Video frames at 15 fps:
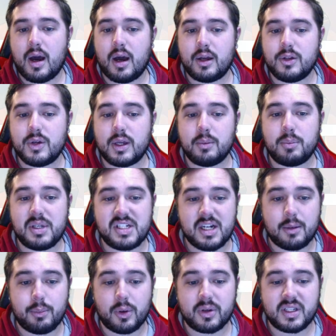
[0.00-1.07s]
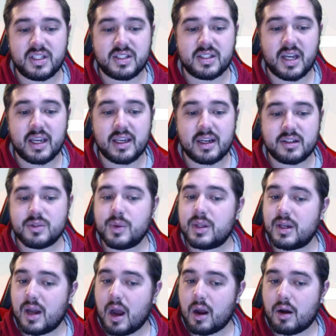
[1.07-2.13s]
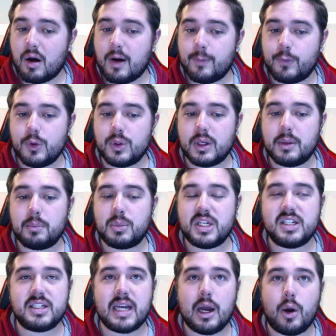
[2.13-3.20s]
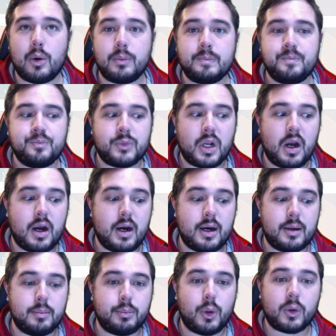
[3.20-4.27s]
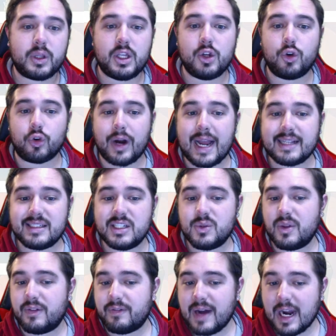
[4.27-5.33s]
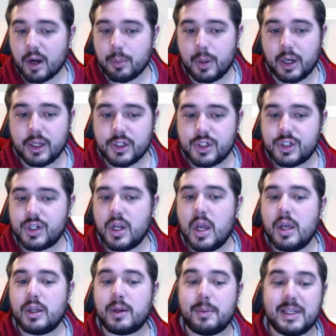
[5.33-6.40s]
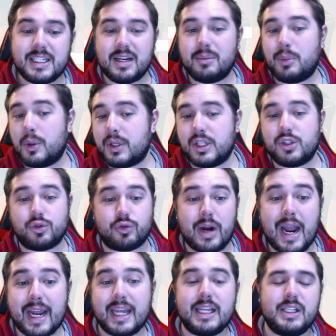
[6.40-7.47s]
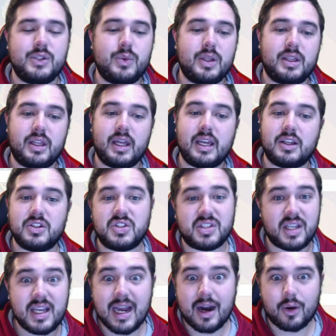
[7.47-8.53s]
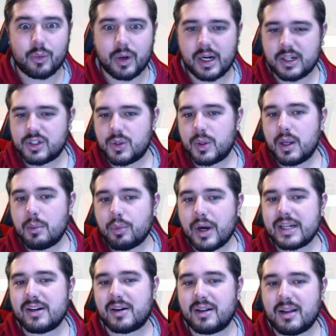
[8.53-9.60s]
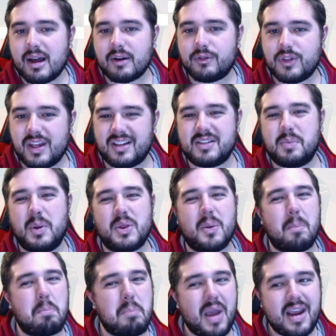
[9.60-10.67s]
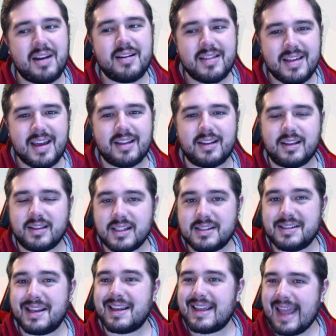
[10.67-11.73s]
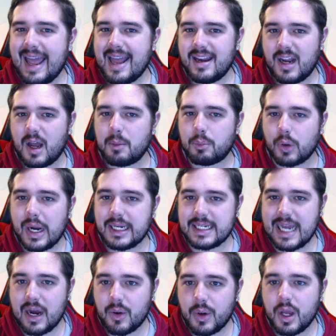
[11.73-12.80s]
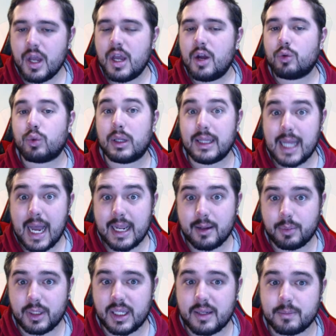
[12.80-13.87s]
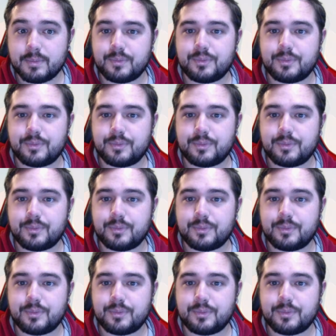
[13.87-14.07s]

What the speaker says: you can beat down bulky psychics with Knockoff, you can beat down bulky grasses with Fire Punch, you can beat down bulky dragons with like Z Outrage, so it can break down a lot of things, but the main thing that this thing cannot break down reliably